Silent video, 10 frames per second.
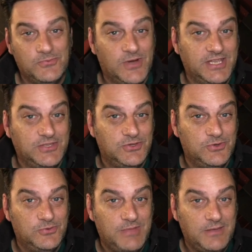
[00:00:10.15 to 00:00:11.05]
what
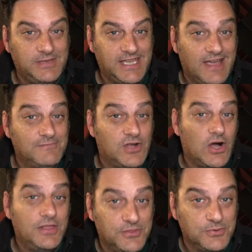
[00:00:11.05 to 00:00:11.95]
you maybe have
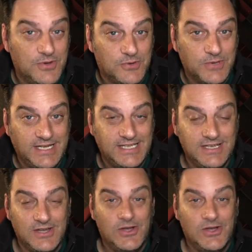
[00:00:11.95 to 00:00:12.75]
gone through already,